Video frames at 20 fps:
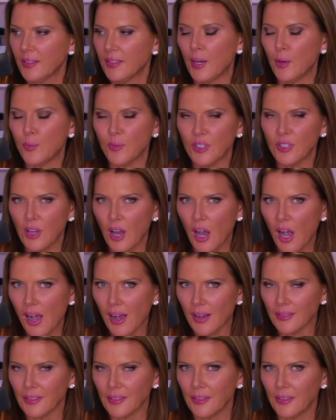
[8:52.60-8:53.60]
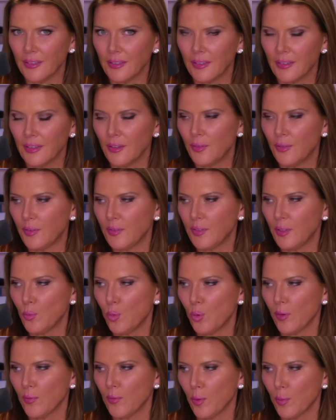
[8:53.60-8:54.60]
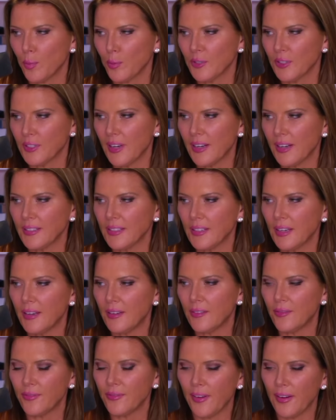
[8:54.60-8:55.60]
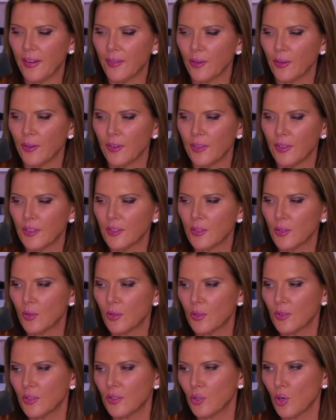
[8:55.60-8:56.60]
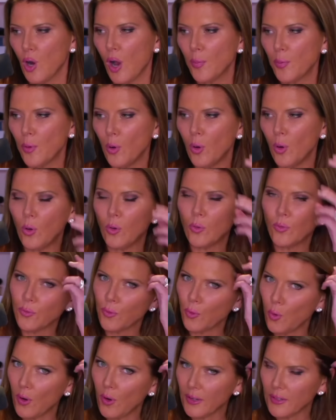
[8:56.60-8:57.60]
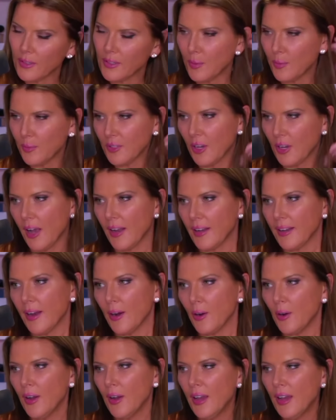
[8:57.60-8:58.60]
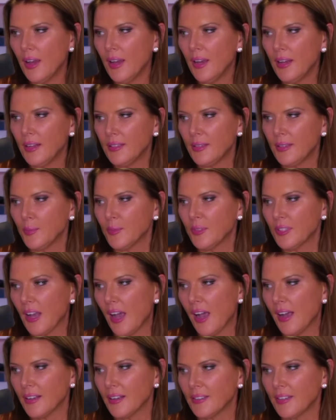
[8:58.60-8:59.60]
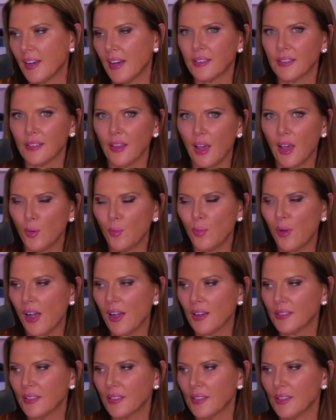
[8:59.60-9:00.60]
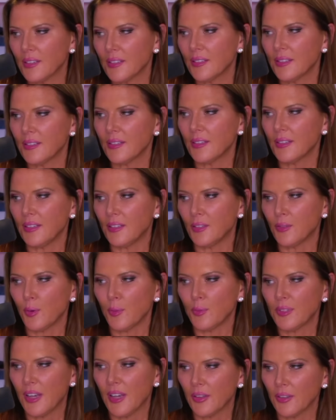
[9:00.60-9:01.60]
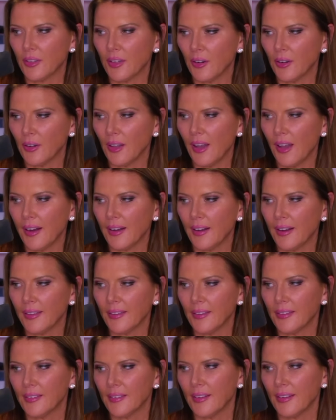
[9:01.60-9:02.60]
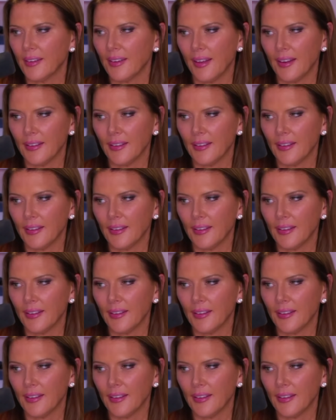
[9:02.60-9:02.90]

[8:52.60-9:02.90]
Tim Scott, 15.4% in favor in this straw poll for Tim Scott. Now, Tim Scott checks a lot of boxes. He's from South Carolina. I think he's going to